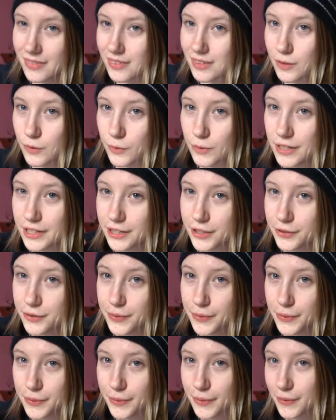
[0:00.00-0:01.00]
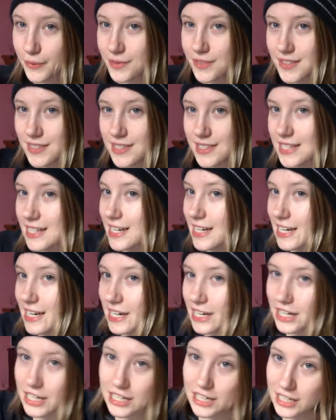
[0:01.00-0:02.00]
when you
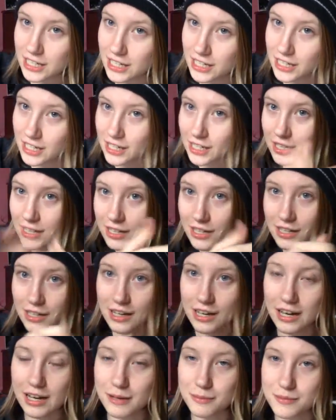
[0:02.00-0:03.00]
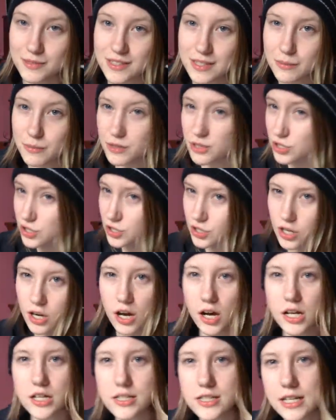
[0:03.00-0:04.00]
see someone's
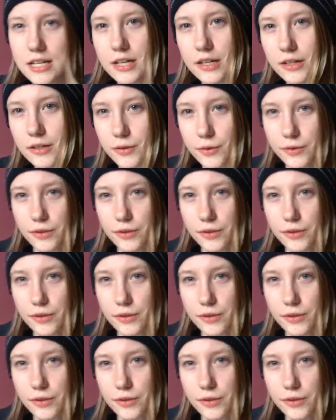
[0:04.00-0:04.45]
content or